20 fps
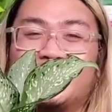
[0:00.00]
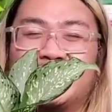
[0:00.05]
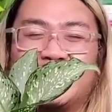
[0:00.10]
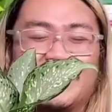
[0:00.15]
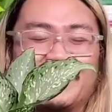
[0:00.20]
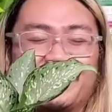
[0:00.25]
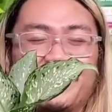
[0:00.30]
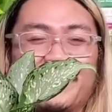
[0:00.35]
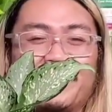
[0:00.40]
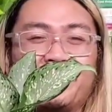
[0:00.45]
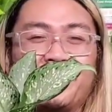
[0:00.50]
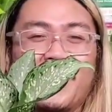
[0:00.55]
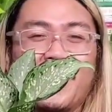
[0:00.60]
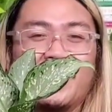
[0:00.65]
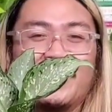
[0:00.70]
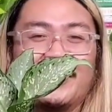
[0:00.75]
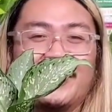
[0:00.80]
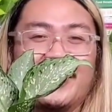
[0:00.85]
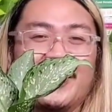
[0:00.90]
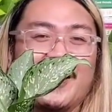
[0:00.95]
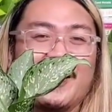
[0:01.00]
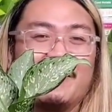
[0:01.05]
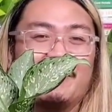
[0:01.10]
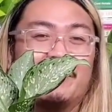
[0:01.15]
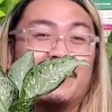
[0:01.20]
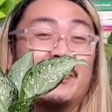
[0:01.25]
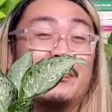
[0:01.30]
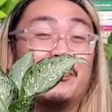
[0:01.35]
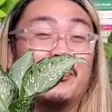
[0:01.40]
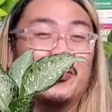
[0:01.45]
Deiffenbachia
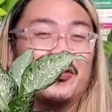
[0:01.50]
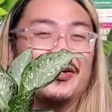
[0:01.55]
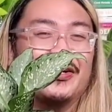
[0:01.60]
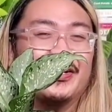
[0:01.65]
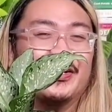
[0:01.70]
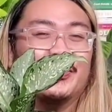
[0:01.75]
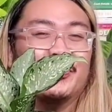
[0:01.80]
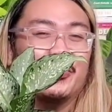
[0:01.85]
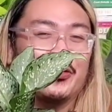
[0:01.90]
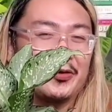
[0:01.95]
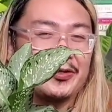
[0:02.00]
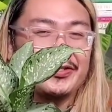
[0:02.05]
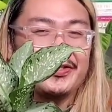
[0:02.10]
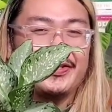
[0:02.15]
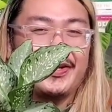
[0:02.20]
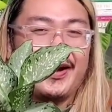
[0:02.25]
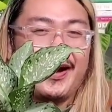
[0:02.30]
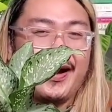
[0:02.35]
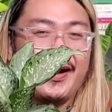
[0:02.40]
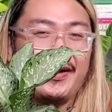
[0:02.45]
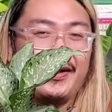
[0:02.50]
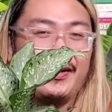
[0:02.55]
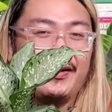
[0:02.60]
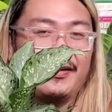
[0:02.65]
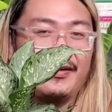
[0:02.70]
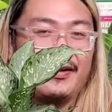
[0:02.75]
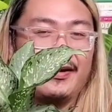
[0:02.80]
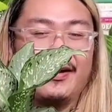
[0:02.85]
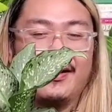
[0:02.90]
Memoria Corsii.